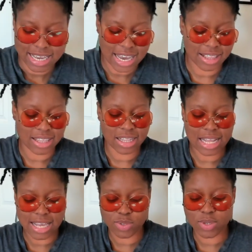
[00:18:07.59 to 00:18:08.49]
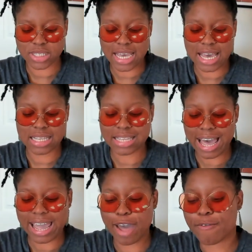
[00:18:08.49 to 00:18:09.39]
And then the last one says,
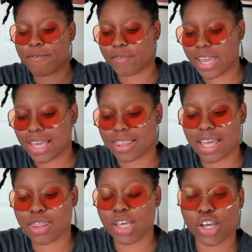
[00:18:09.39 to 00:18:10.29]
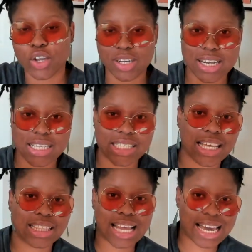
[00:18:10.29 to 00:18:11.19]
I have faith in the goodness
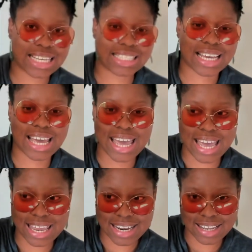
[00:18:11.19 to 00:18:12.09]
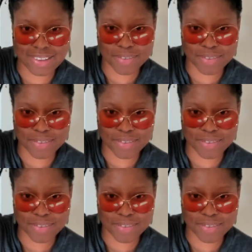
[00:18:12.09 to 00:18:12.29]
that lies ahead.